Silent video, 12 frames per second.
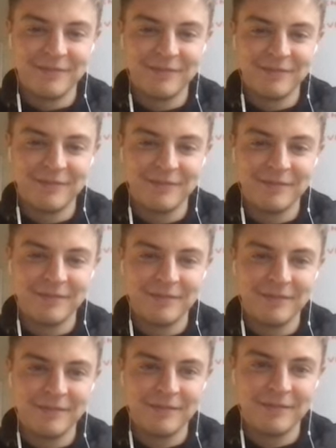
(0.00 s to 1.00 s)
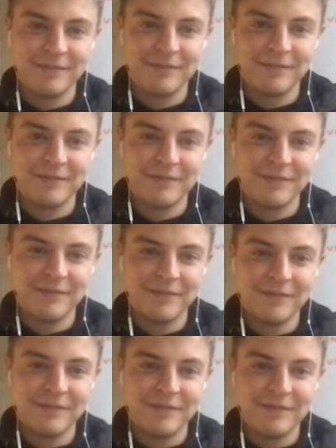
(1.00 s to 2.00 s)

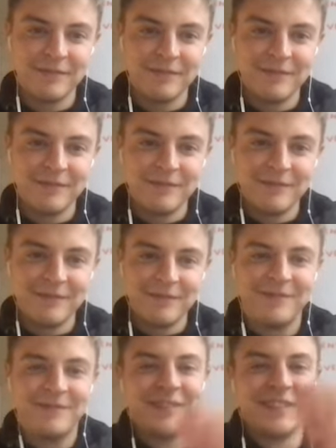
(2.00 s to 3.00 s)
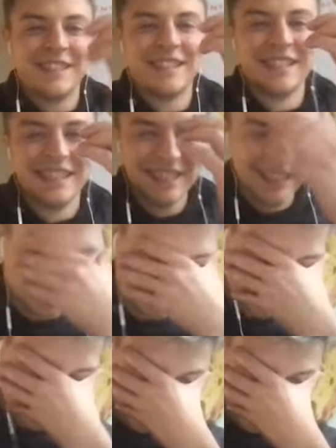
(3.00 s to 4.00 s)
[no speech]